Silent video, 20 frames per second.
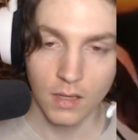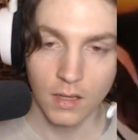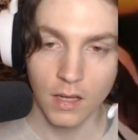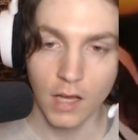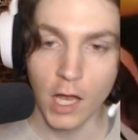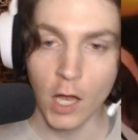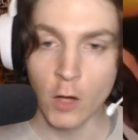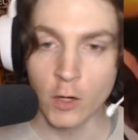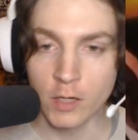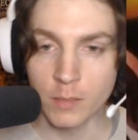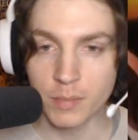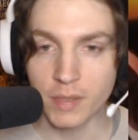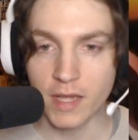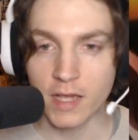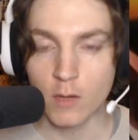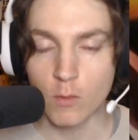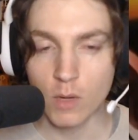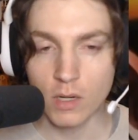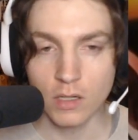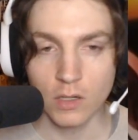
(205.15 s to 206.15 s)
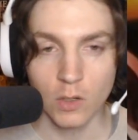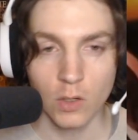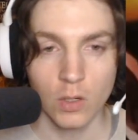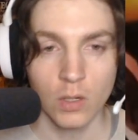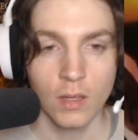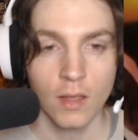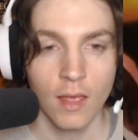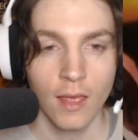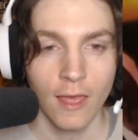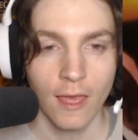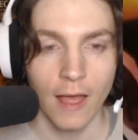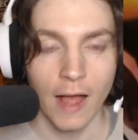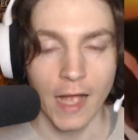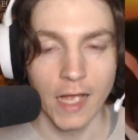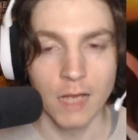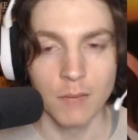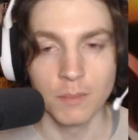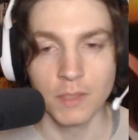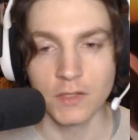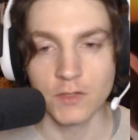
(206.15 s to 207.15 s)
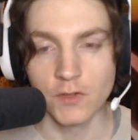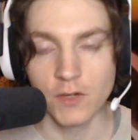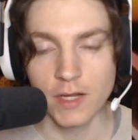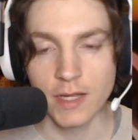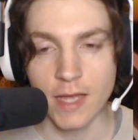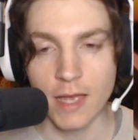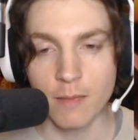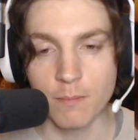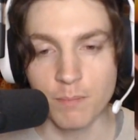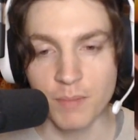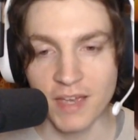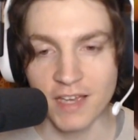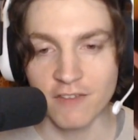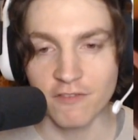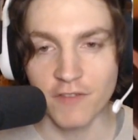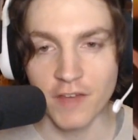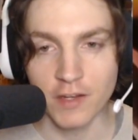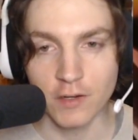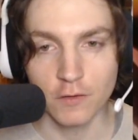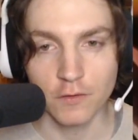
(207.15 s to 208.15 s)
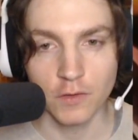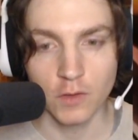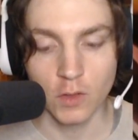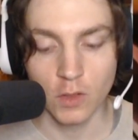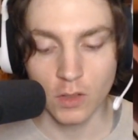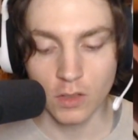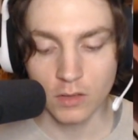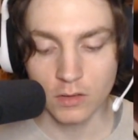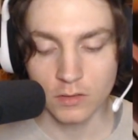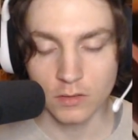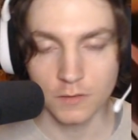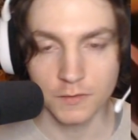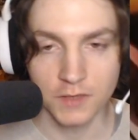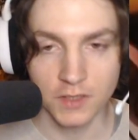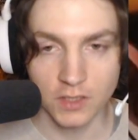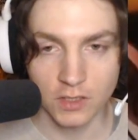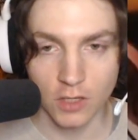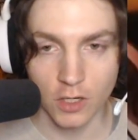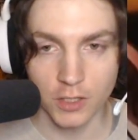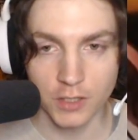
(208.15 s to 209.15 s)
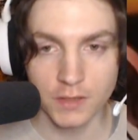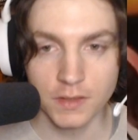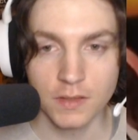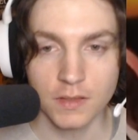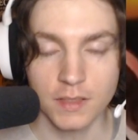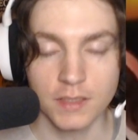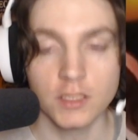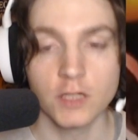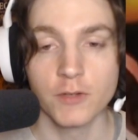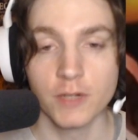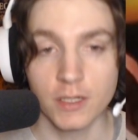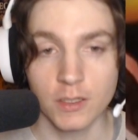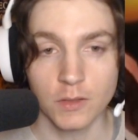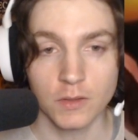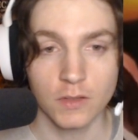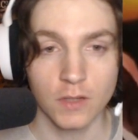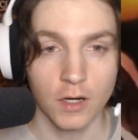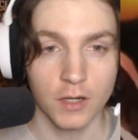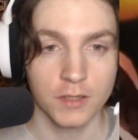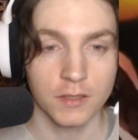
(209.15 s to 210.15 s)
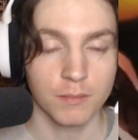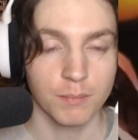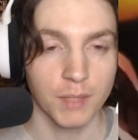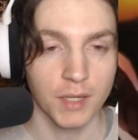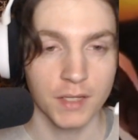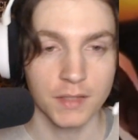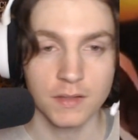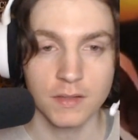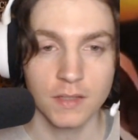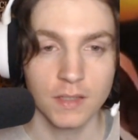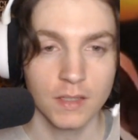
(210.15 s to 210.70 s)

I only play 1 Law. I am not really a big fan of Law, of this card. It's a really good card, but